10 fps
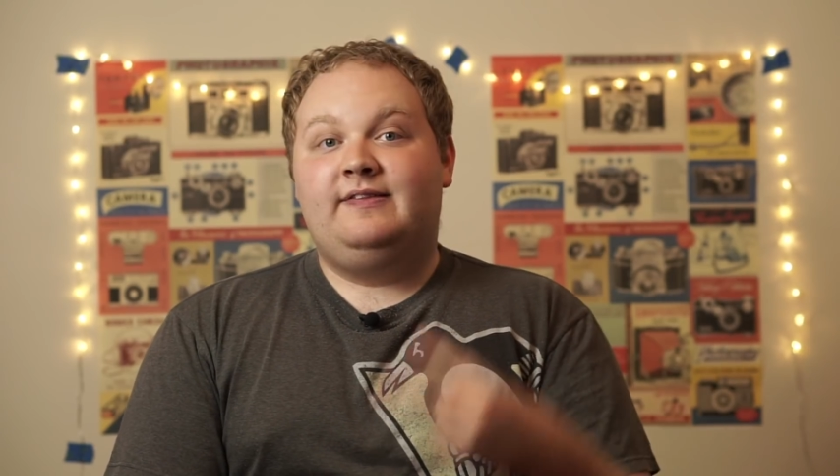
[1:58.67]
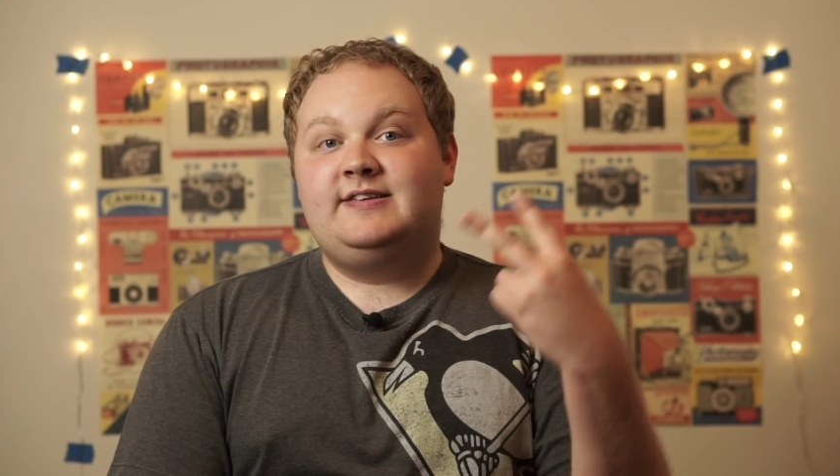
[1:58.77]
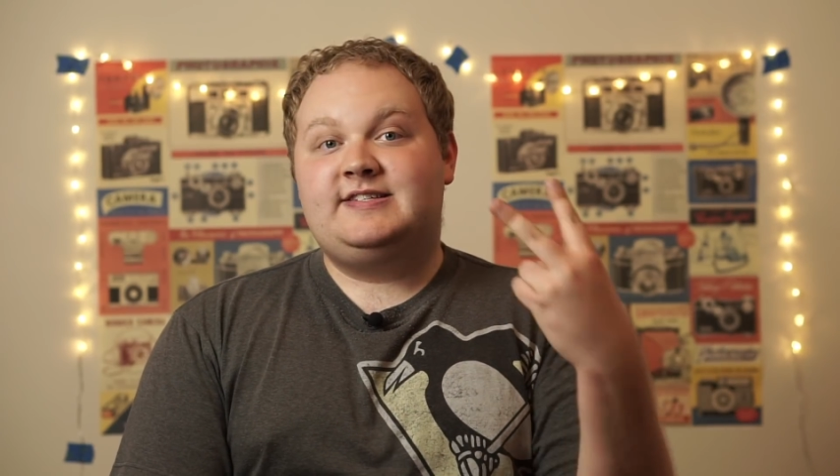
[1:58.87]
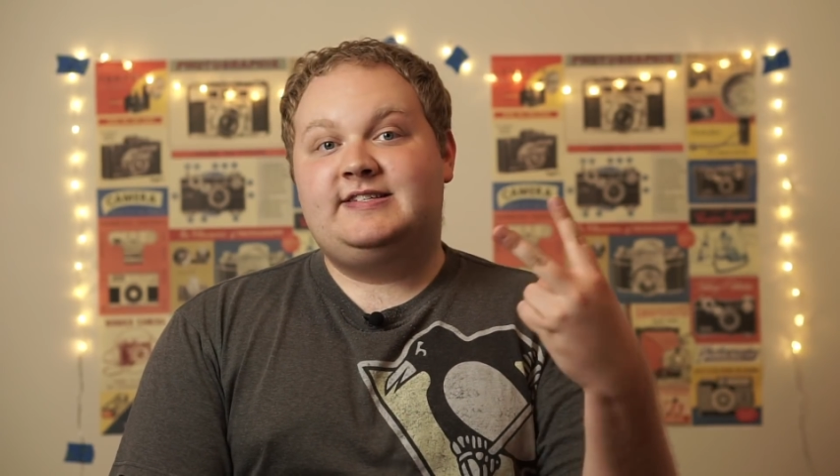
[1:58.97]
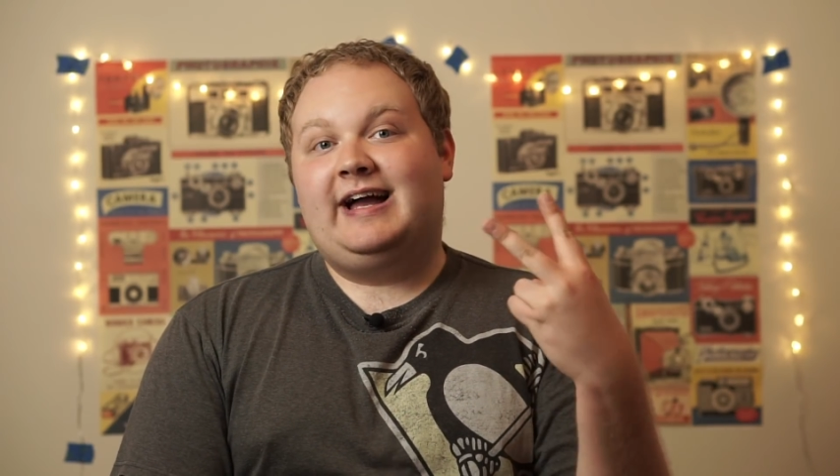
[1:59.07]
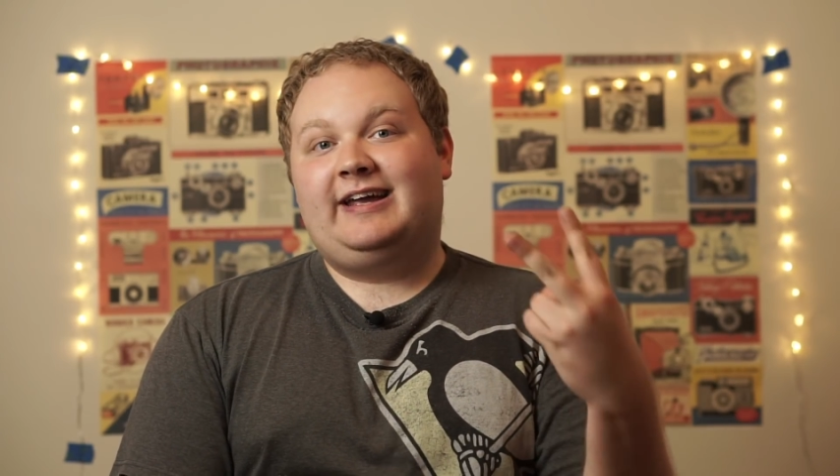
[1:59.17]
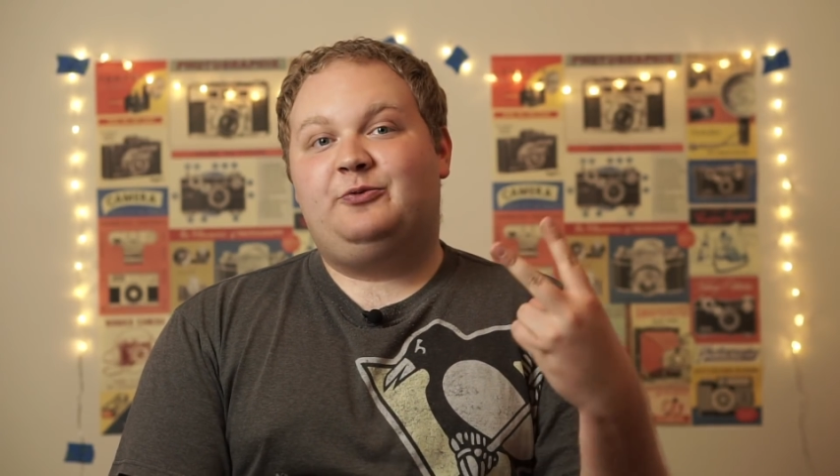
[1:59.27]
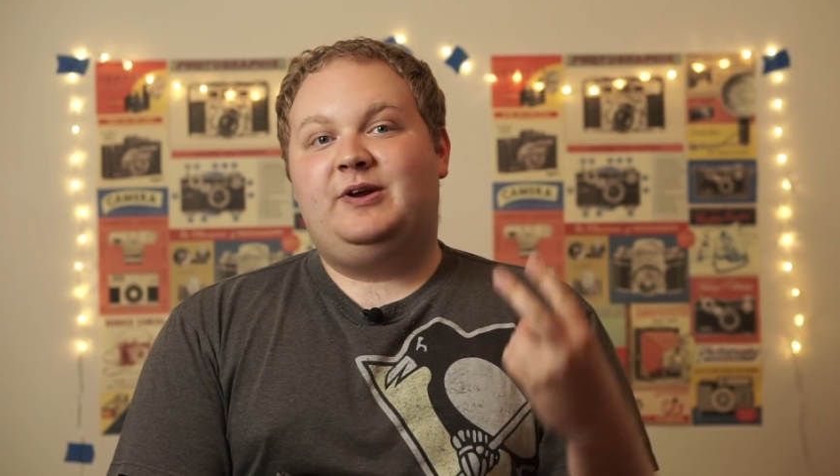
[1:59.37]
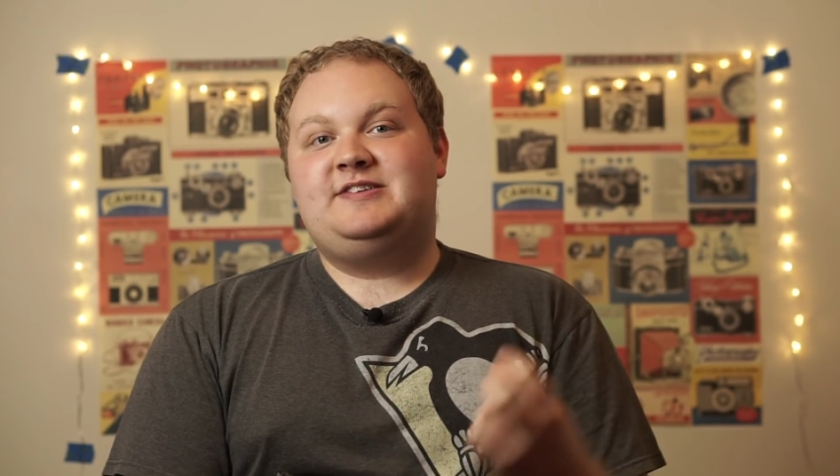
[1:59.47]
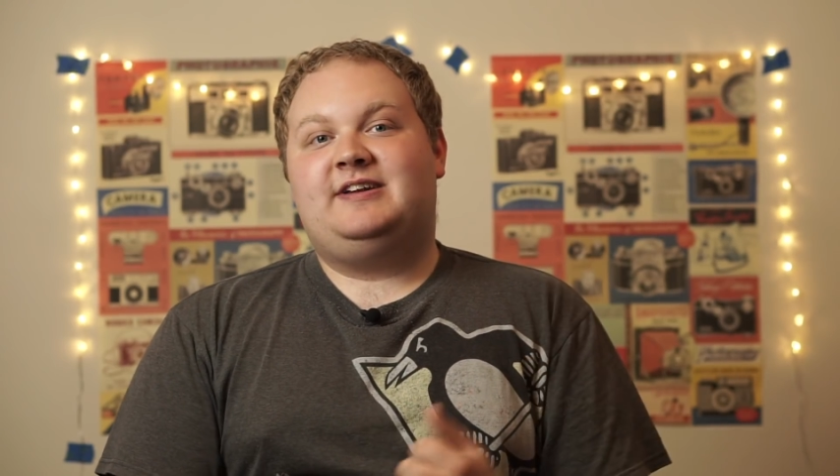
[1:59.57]
The
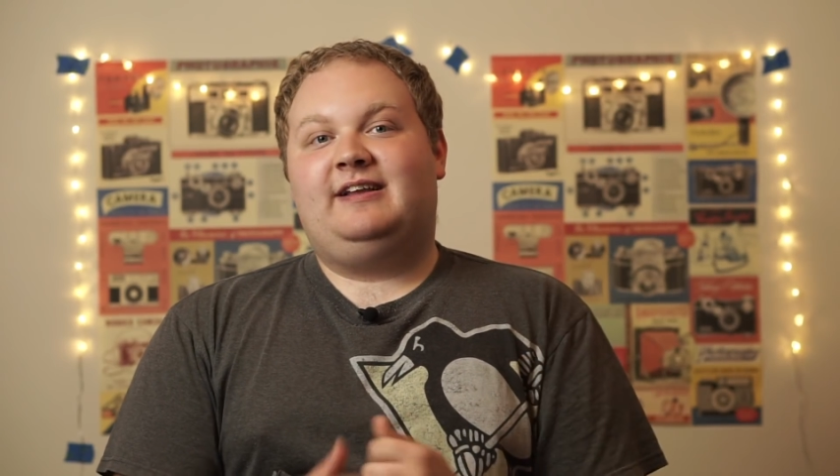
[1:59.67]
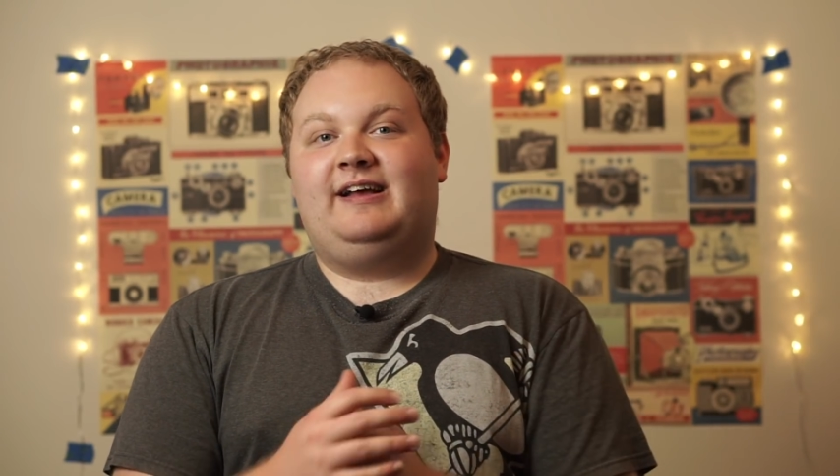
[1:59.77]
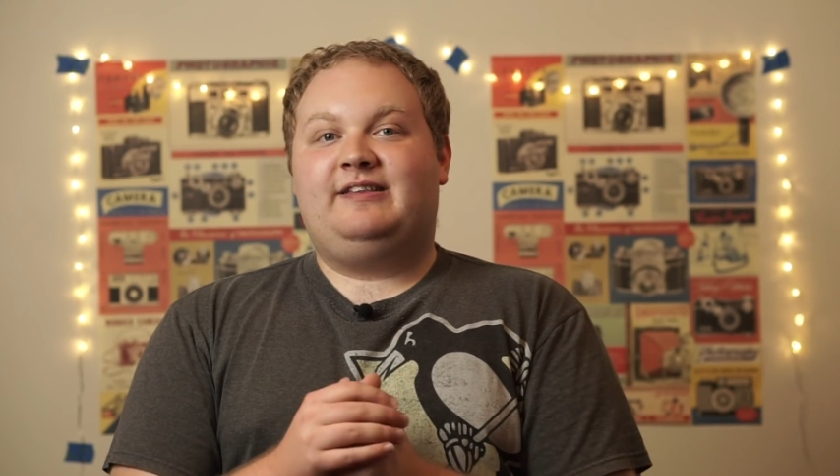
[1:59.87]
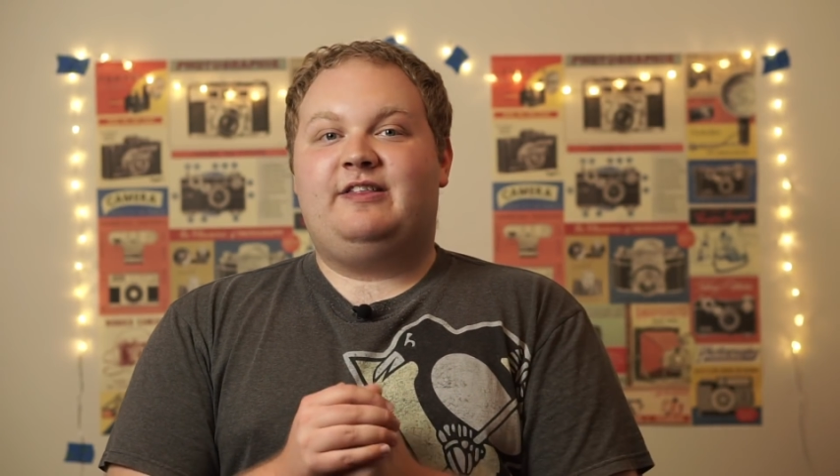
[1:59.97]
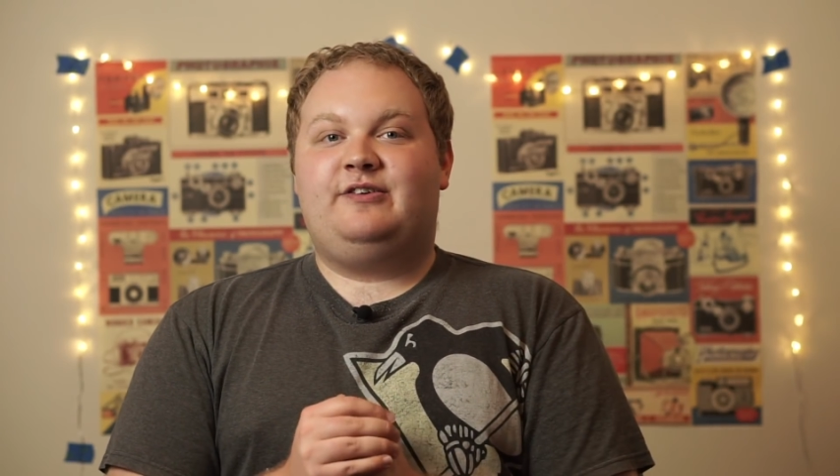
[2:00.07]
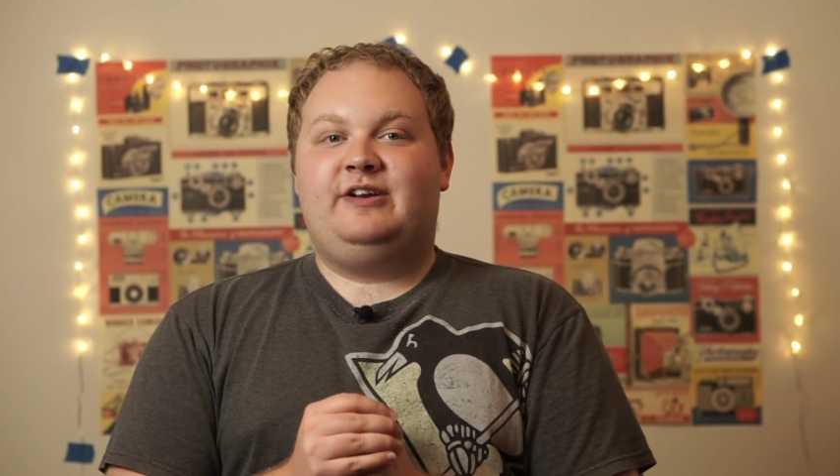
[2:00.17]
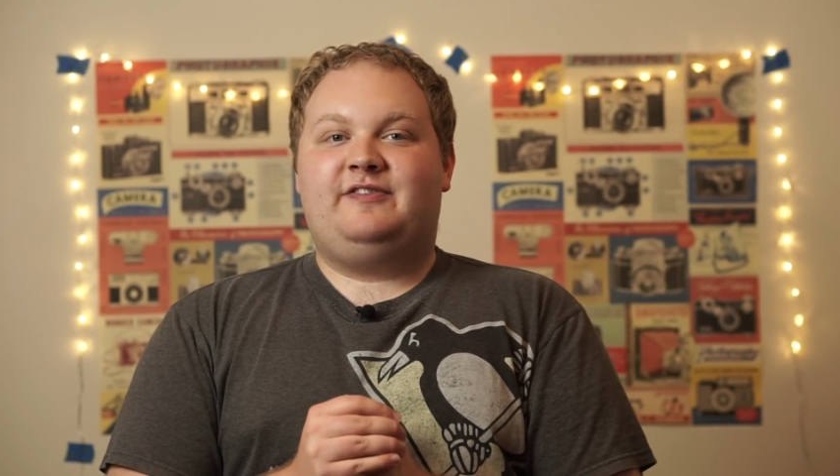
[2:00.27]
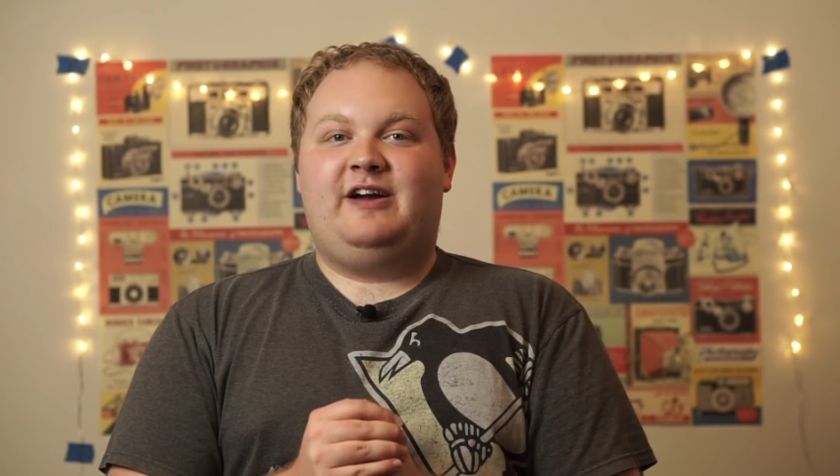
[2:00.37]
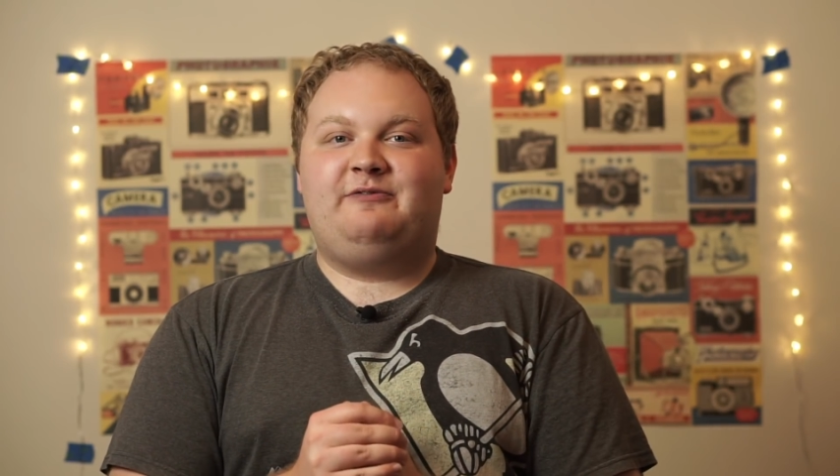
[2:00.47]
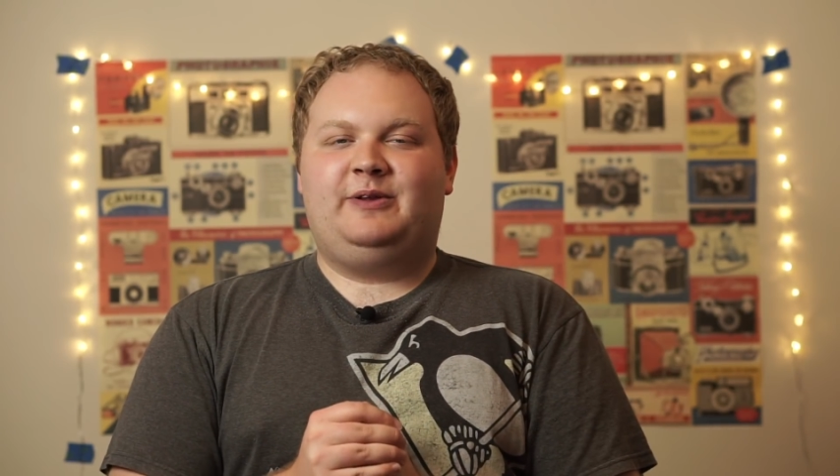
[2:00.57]
second reason I like the
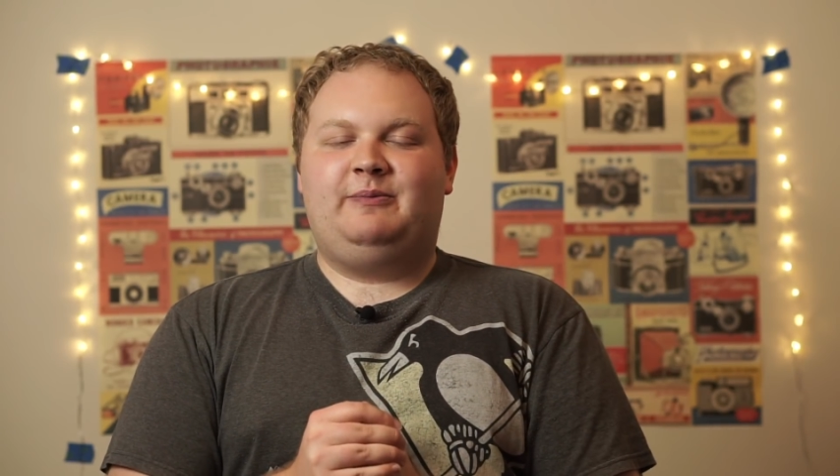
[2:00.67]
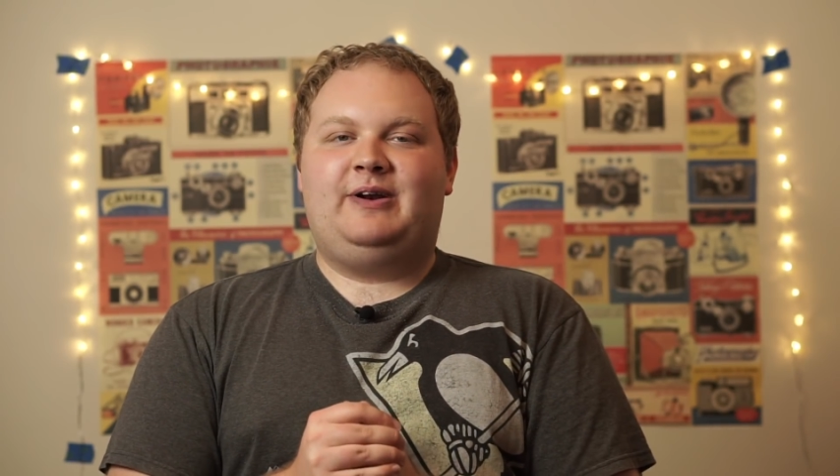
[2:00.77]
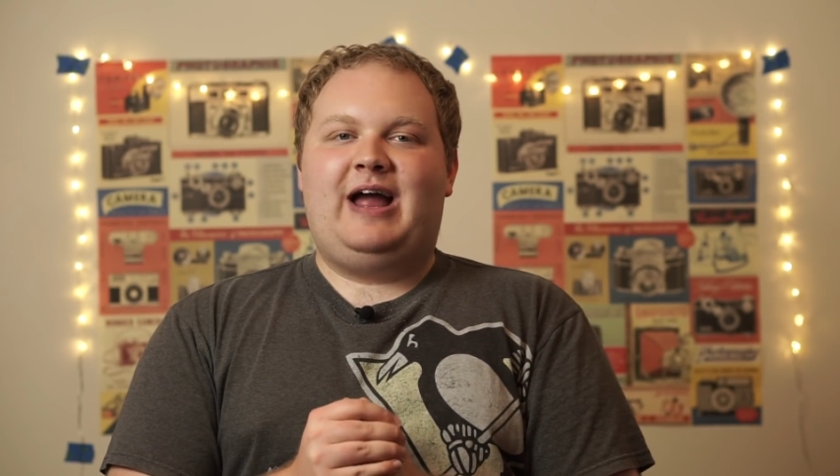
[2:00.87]
35mm